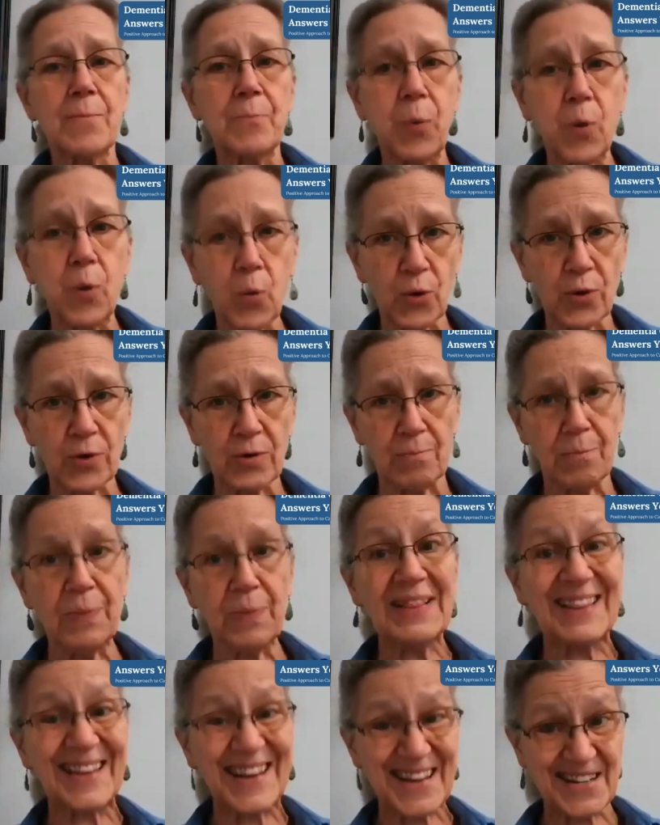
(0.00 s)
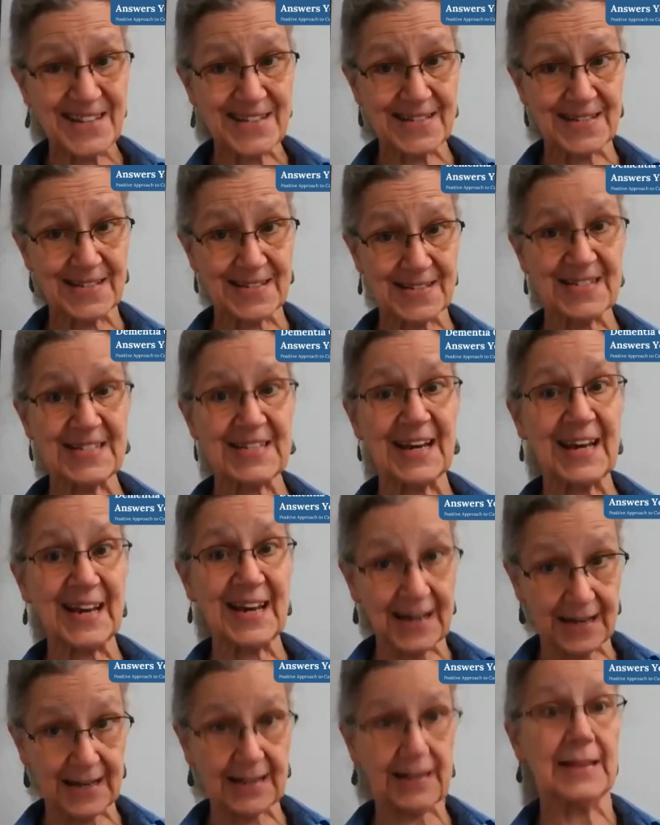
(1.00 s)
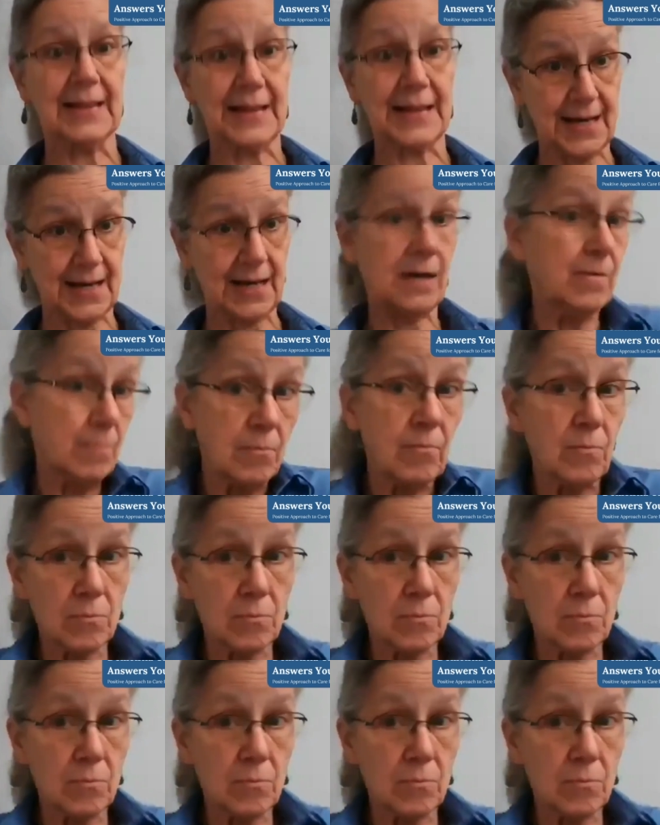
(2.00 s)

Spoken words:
important places to get clean?